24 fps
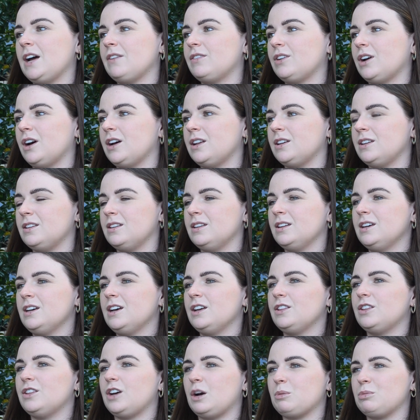that I've gotten
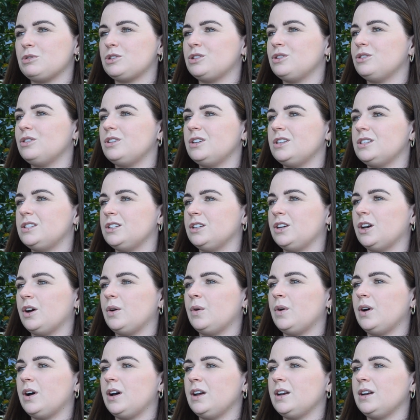the opportunity to
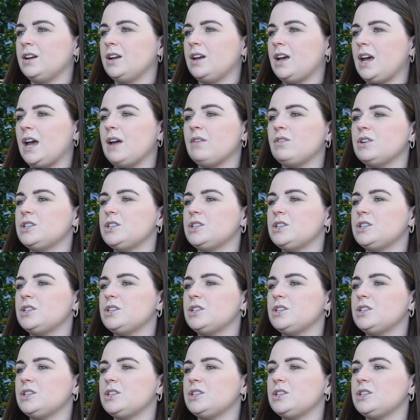go on.